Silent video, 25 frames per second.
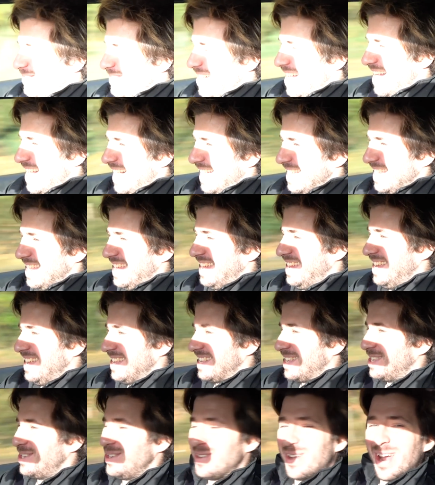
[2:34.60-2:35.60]
man,
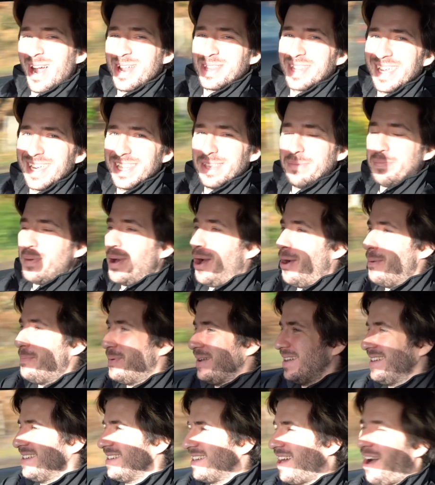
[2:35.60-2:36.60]
did you guys hear the pop?
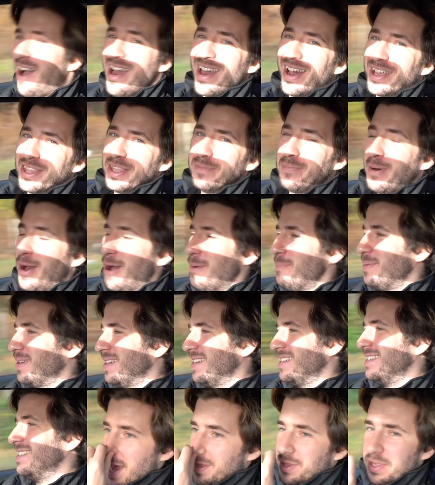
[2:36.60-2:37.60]
I heard the pop.
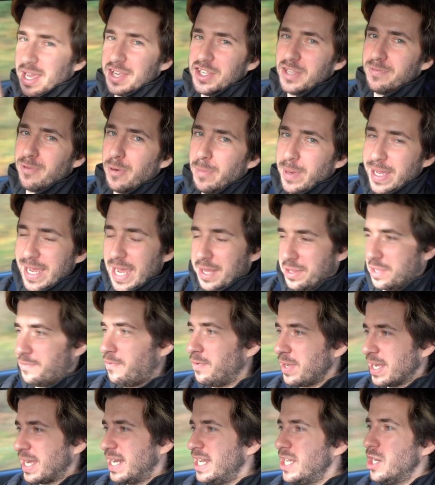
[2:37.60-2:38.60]
So as you probably guessed,
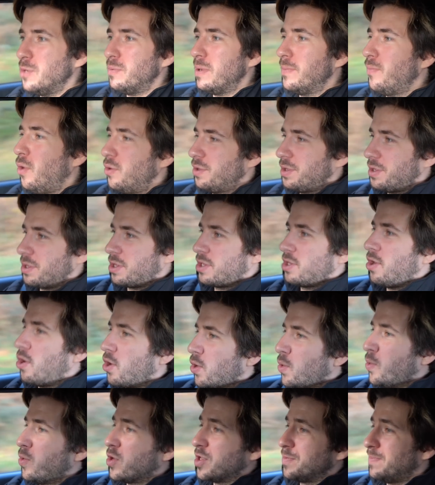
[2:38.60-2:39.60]
it's running a little bit more than the
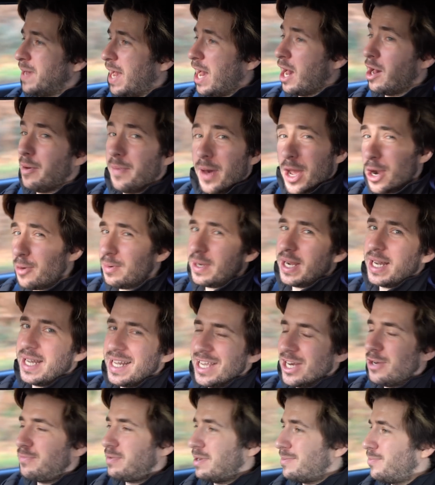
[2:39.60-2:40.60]
stock horsepower, but only a
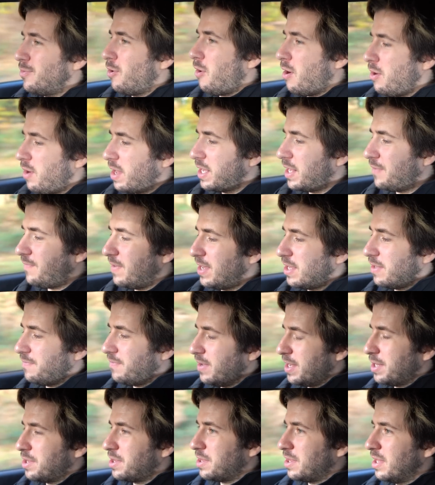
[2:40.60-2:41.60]
little bit more. I like to think of
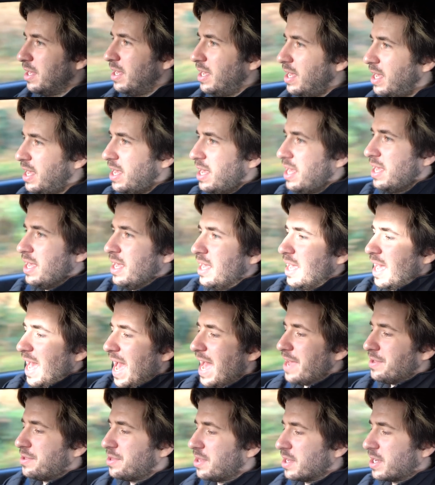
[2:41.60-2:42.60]
this,
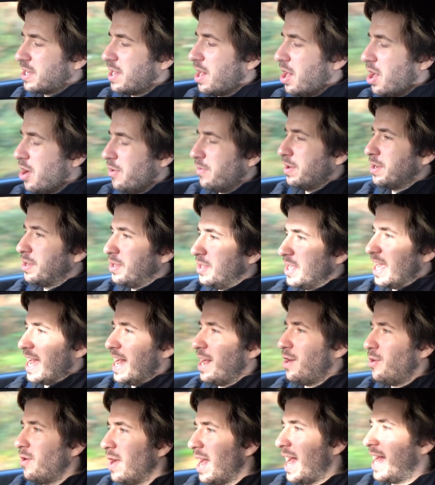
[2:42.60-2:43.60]
as the car is
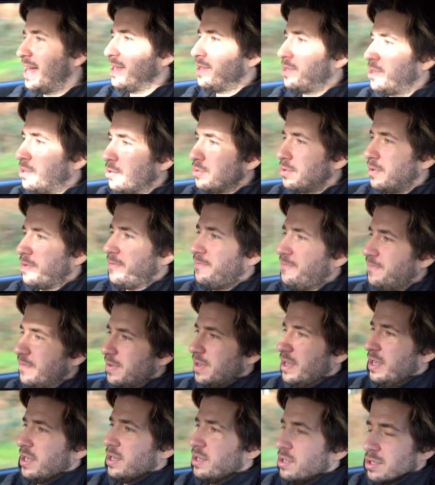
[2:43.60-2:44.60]
now, as sort of
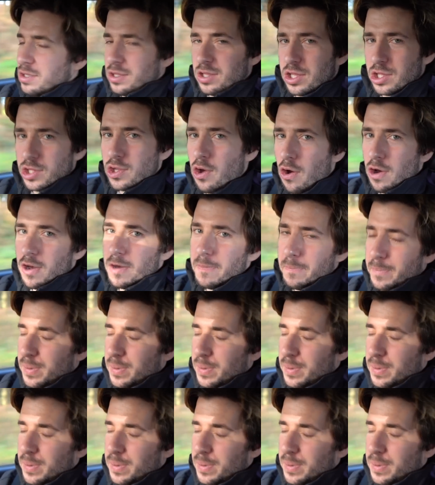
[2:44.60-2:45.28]
stock